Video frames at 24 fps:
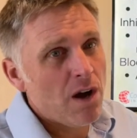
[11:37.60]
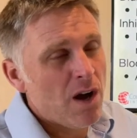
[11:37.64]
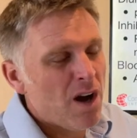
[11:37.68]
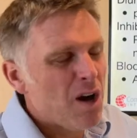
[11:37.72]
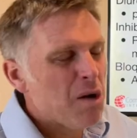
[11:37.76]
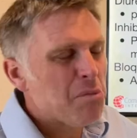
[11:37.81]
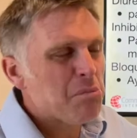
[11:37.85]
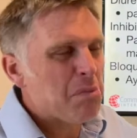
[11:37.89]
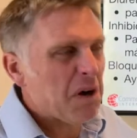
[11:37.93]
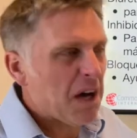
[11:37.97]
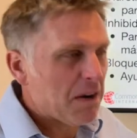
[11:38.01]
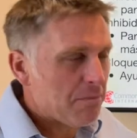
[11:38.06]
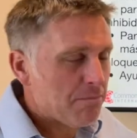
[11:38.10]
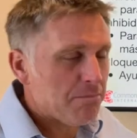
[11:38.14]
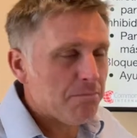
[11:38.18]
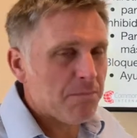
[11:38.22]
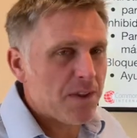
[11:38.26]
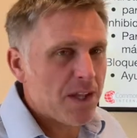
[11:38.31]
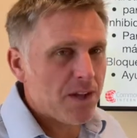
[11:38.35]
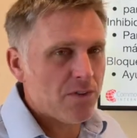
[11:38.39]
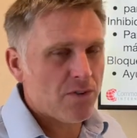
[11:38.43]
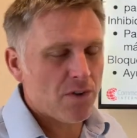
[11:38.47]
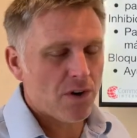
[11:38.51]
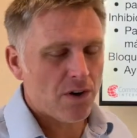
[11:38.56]
but
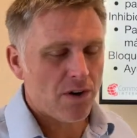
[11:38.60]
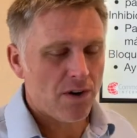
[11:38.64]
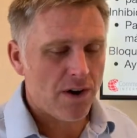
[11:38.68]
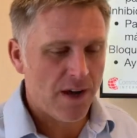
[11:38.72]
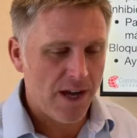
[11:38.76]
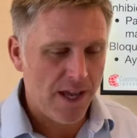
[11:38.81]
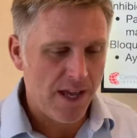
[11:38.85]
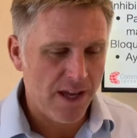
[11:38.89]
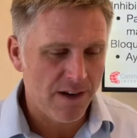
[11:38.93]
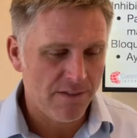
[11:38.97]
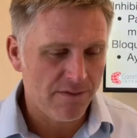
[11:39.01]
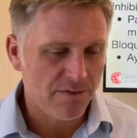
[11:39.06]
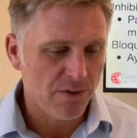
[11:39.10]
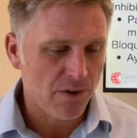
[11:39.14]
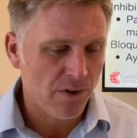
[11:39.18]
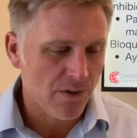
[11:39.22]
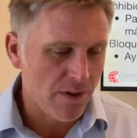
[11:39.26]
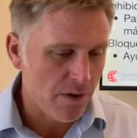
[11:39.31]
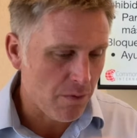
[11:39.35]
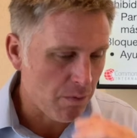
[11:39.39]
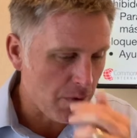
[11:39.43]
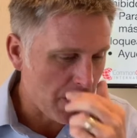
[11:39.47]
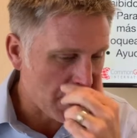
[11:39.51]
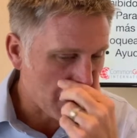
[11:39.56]
these are a handful
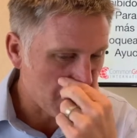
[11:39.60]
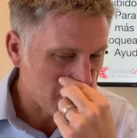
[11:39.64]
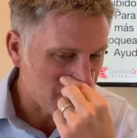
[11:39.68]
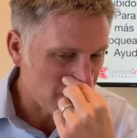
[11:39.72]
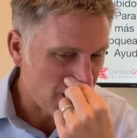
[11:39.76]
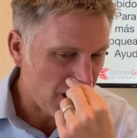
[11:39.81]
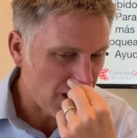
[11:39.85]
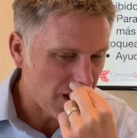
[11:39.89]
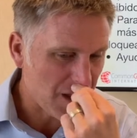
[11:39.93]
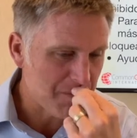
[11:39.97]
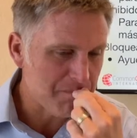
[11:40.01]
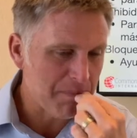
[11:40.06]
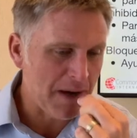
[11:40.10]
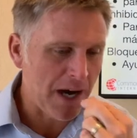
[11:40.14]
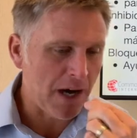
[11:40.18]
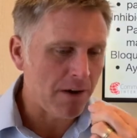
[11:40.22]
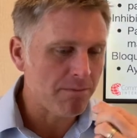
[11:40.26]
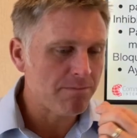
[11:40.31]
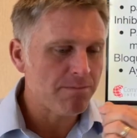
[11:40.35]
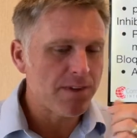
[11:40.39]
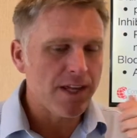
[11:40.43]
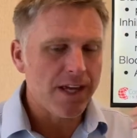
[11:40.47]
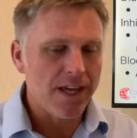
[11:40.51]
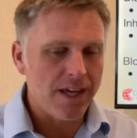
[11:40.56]
that we could talk
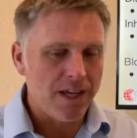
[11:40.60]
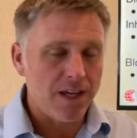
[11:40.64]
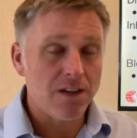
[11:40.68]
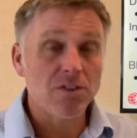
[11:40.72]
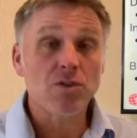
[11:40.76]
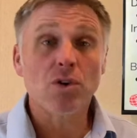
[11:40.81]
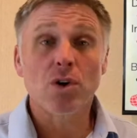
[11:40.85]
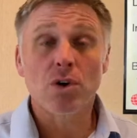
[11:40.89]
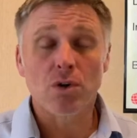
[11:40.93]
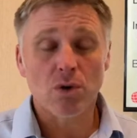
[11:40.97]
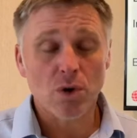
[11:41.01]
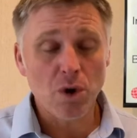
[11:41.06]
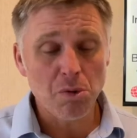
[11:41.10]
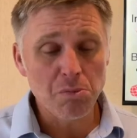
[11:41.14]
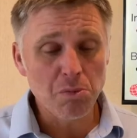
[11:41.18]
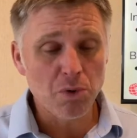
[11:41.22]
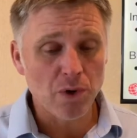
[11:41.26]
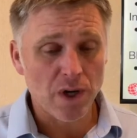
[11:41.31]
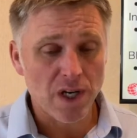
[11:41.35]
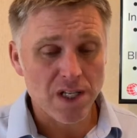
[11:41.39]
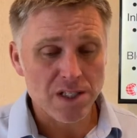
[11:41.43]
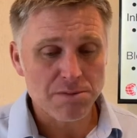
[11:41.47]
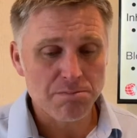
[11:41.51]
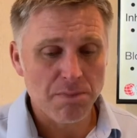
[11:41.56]
about y son
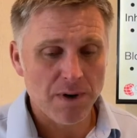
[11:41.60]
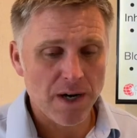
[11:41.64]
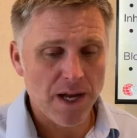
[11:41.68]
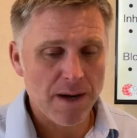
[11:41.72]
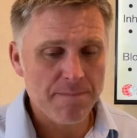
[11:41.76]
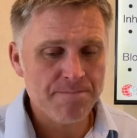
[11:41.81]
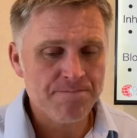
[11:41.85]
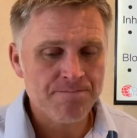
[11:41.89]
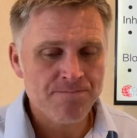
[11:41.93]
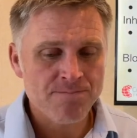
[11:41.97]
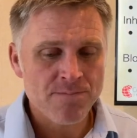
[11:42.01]
comunes, ¿verdad?